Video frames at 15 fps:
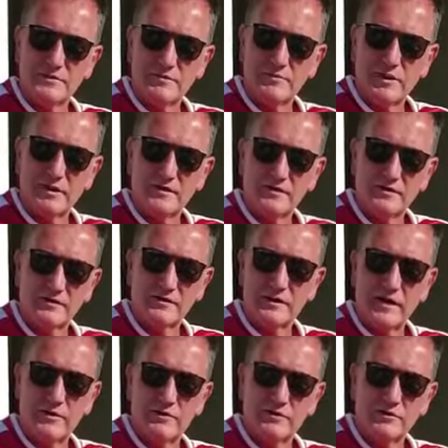I mean,
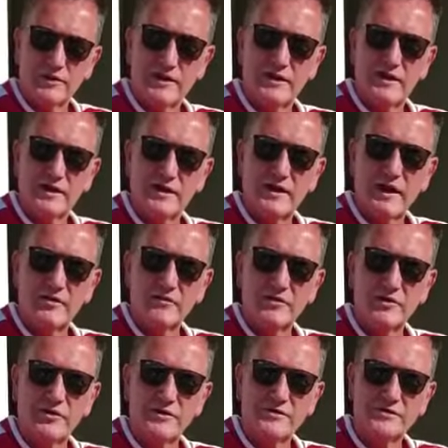looking at it now in
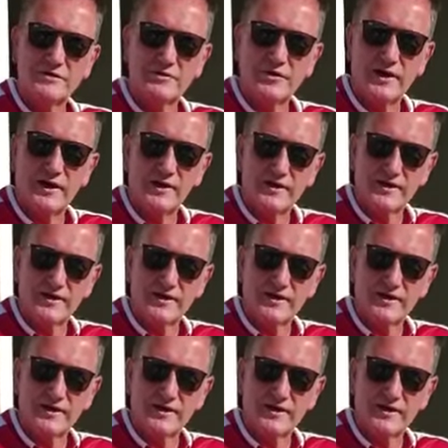hindsight,